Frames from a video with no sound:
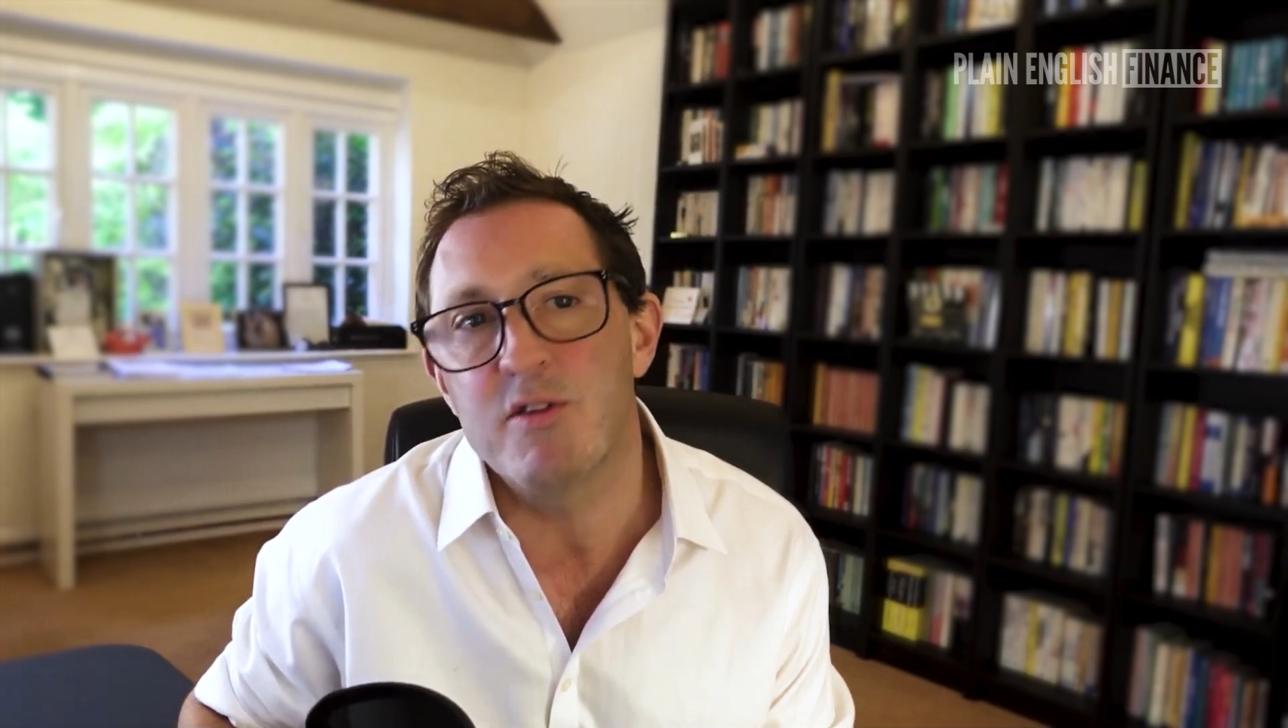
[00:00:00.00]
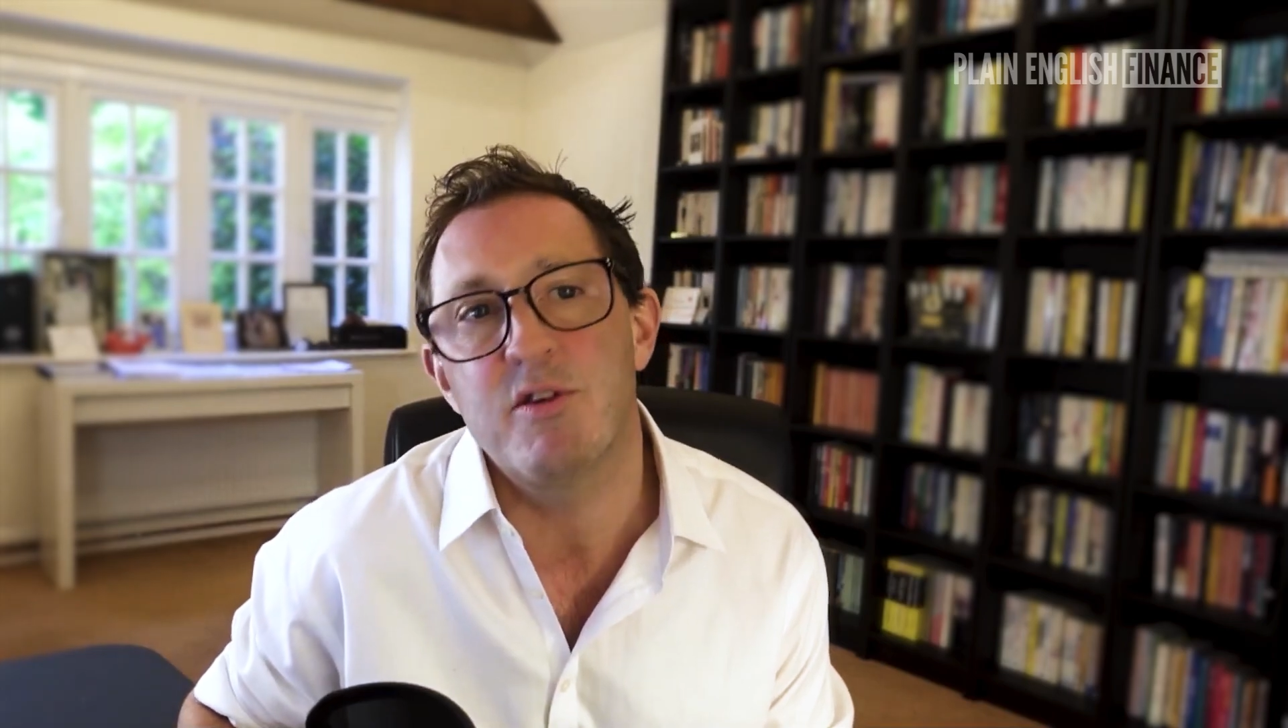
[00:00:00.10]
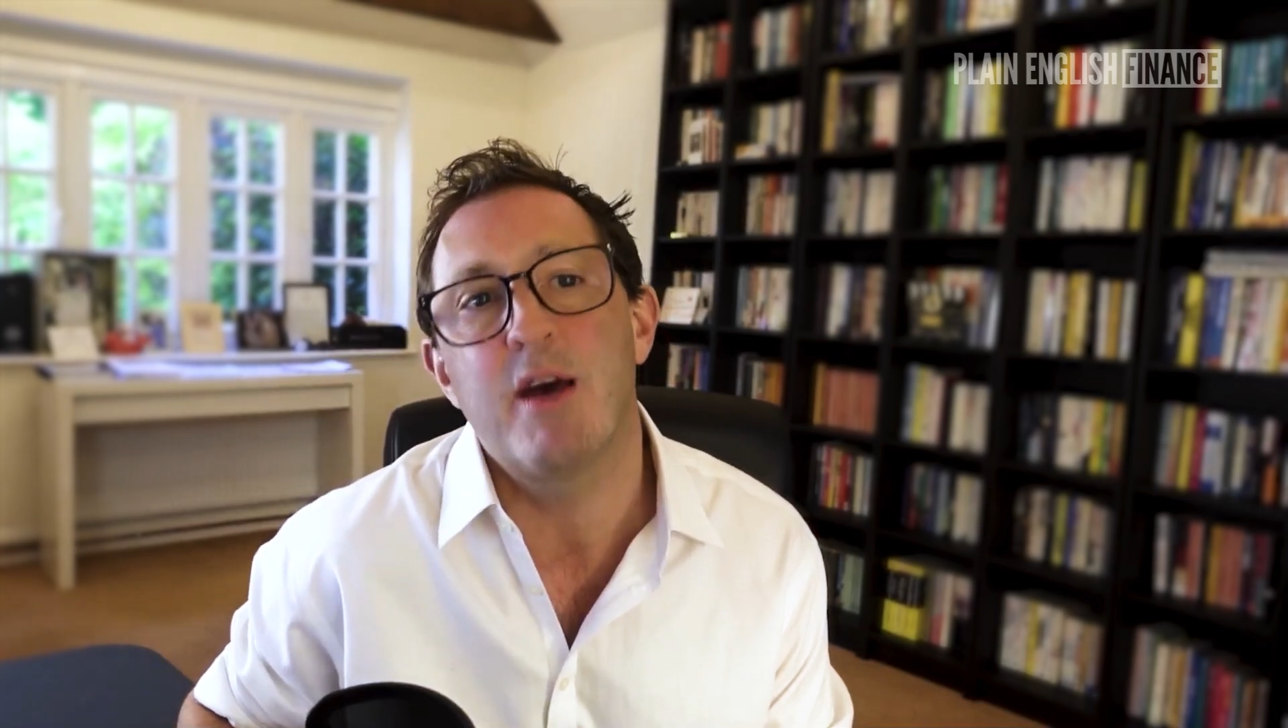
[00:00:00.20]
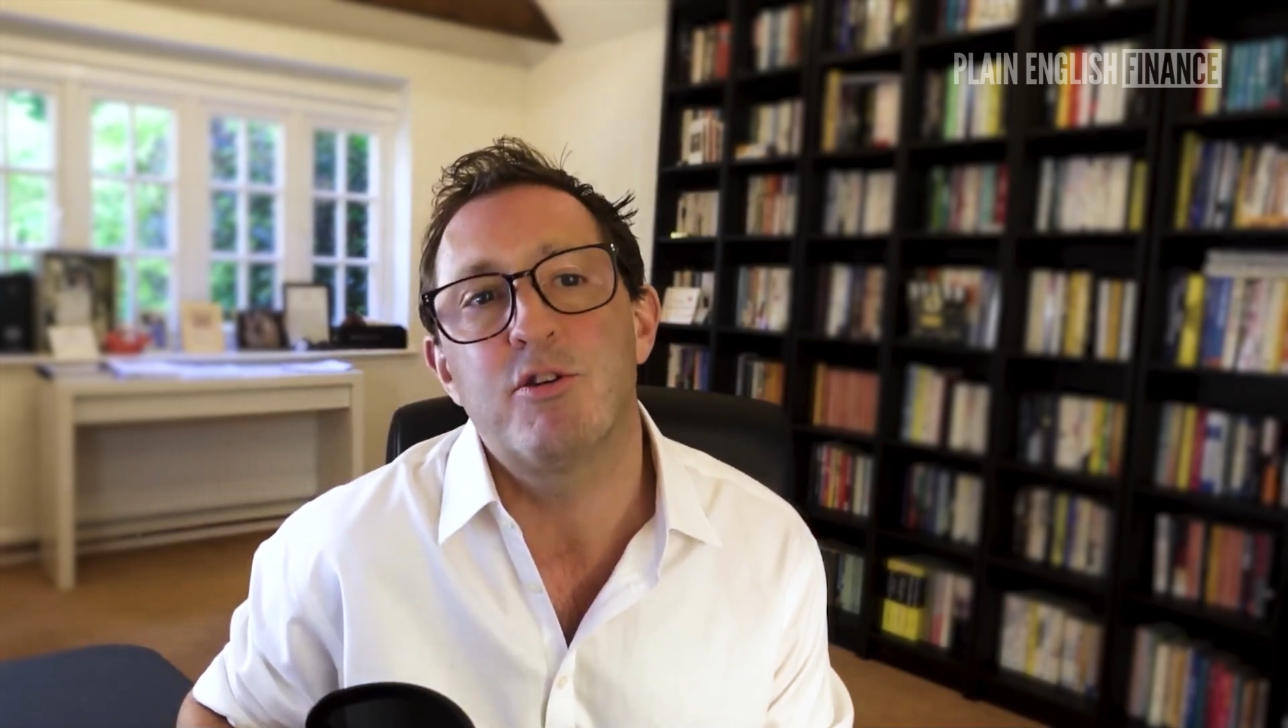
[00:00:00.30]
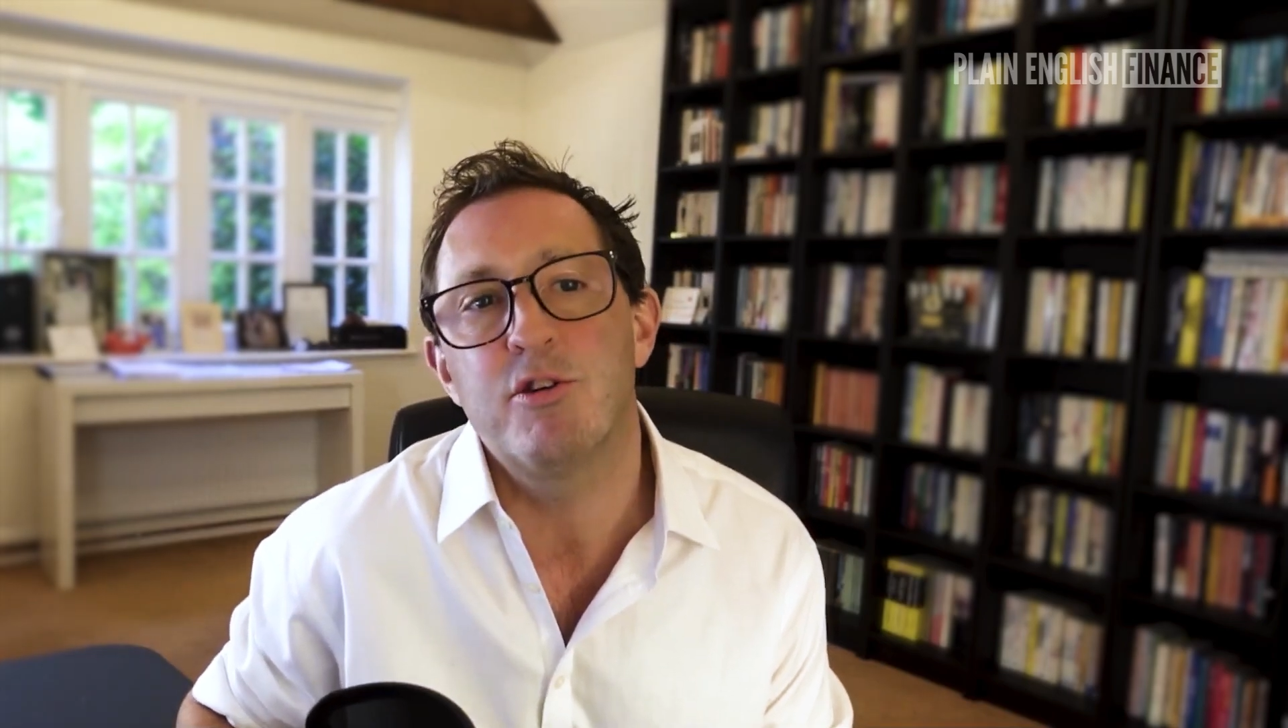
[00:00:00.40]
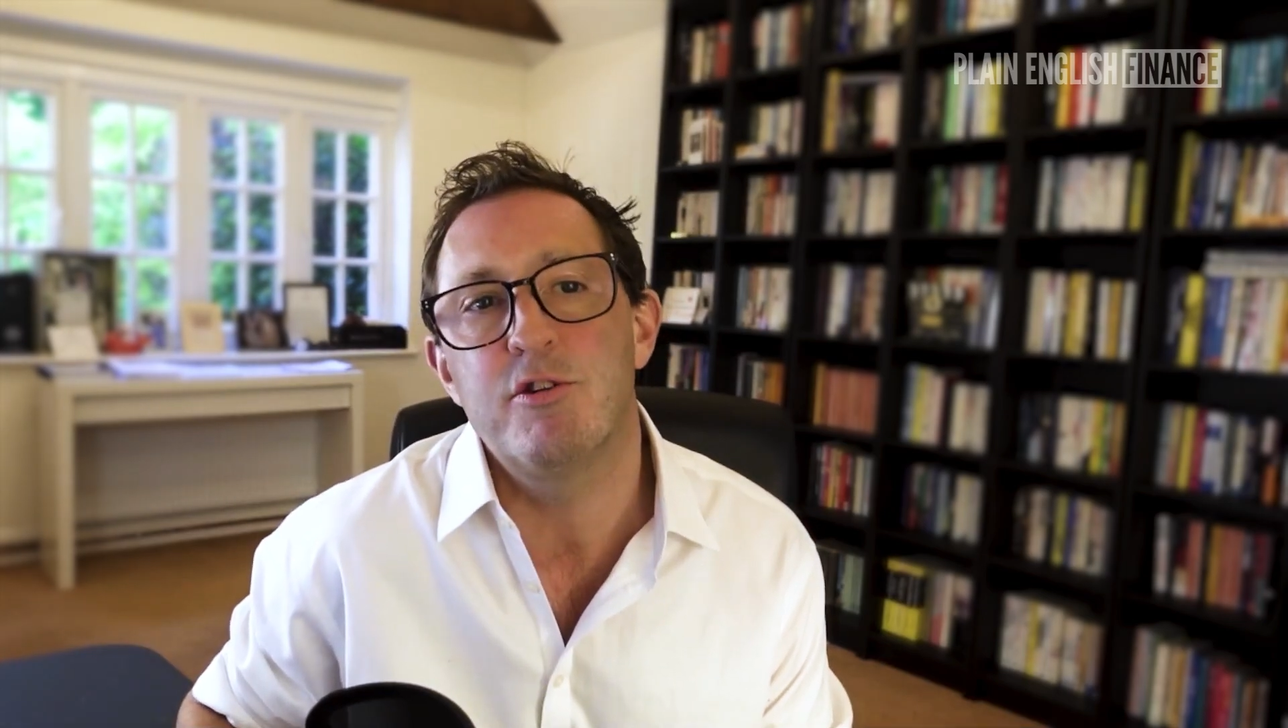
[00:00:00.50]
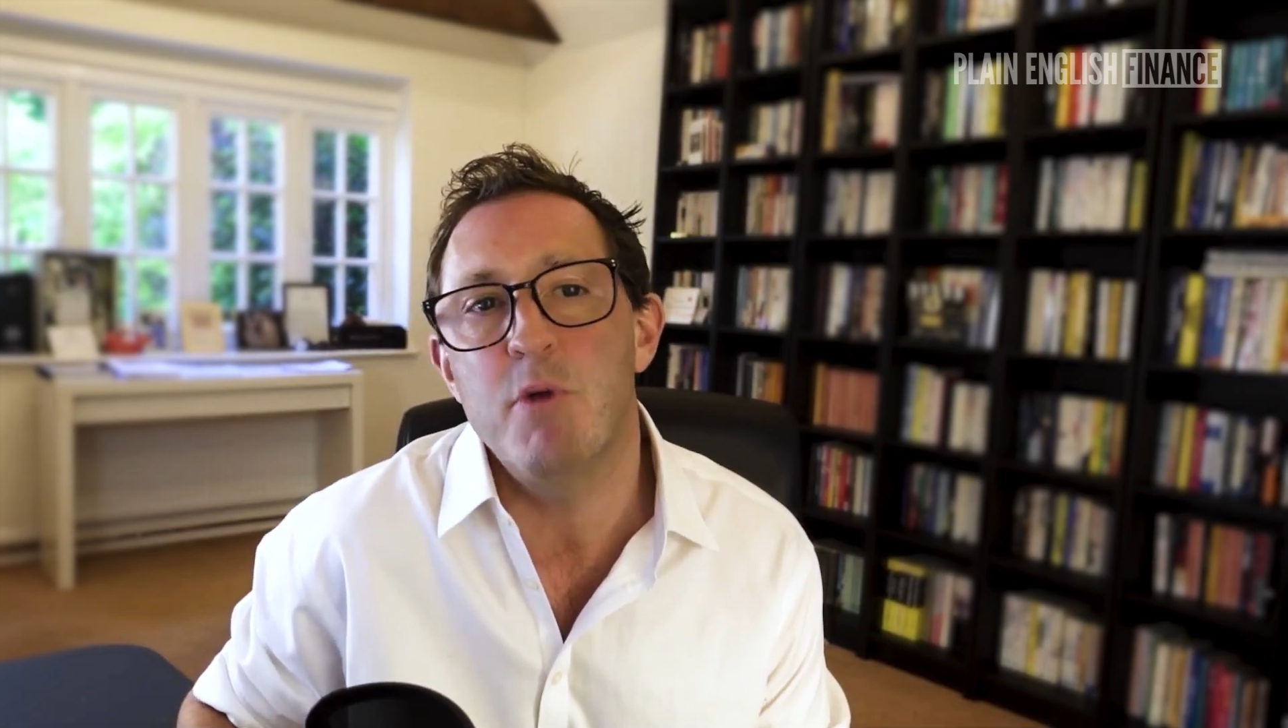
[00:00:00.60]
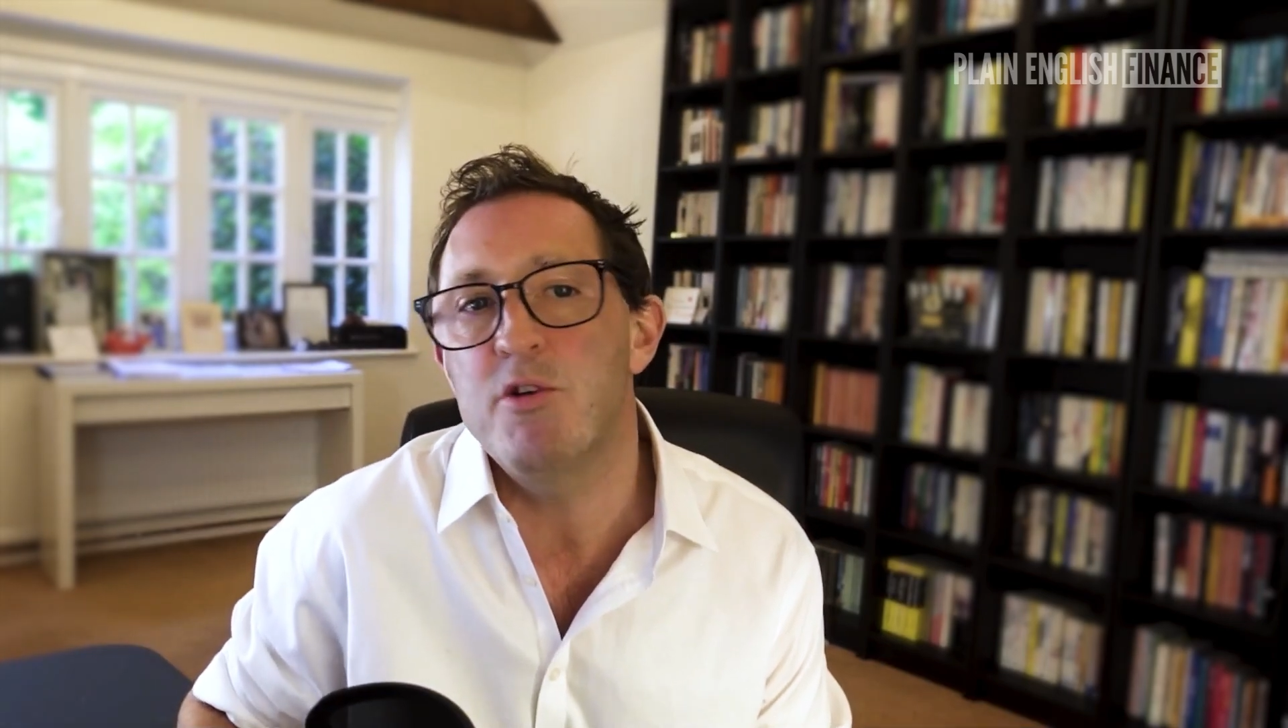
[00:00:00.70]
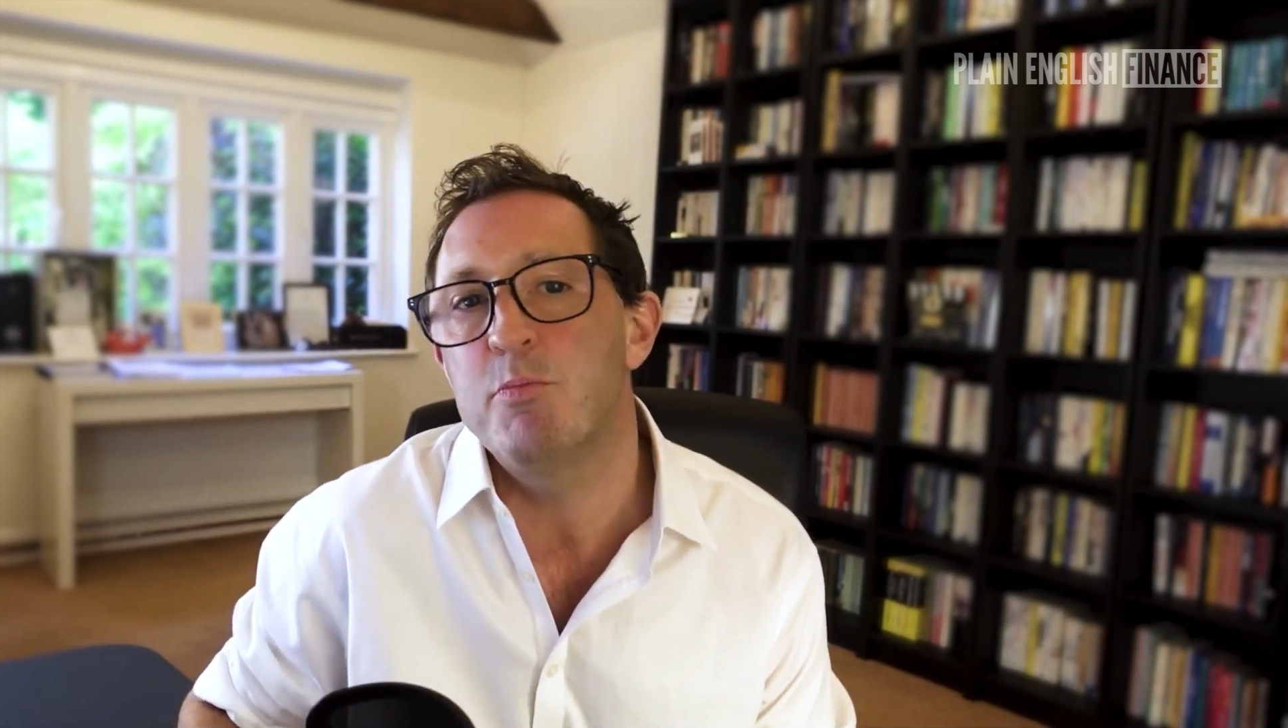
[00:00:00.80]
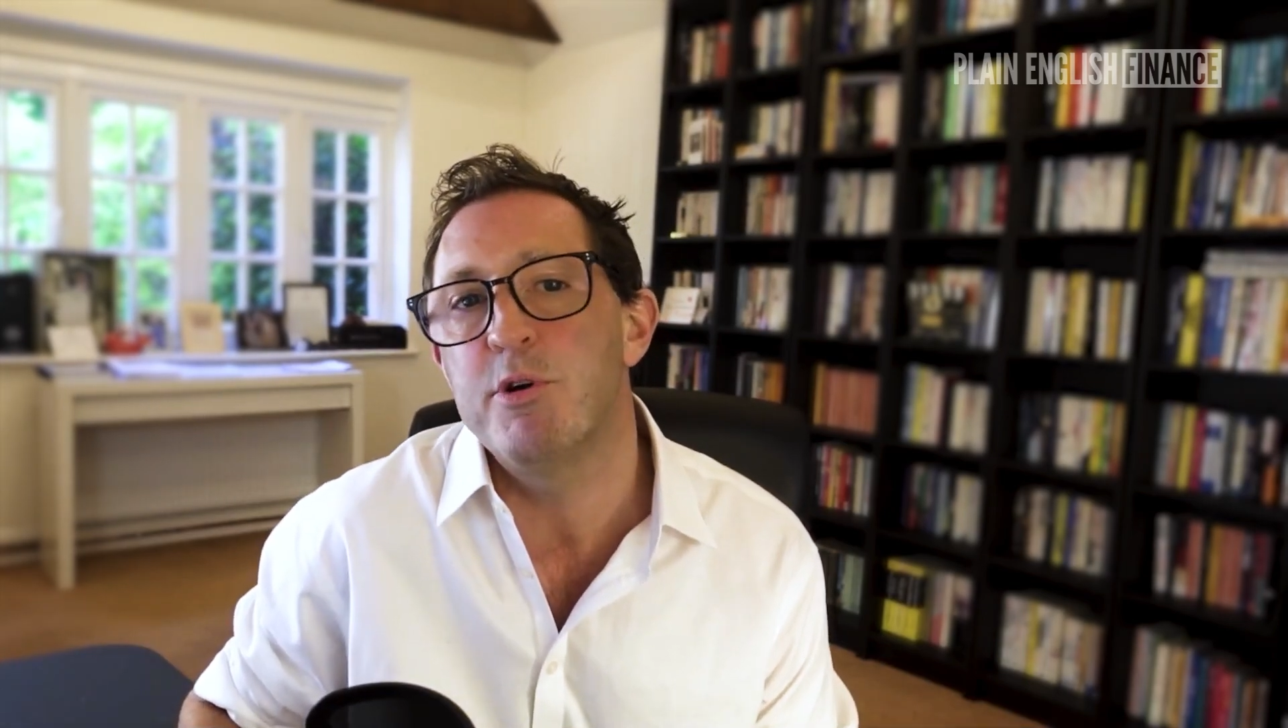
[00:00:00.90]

section of most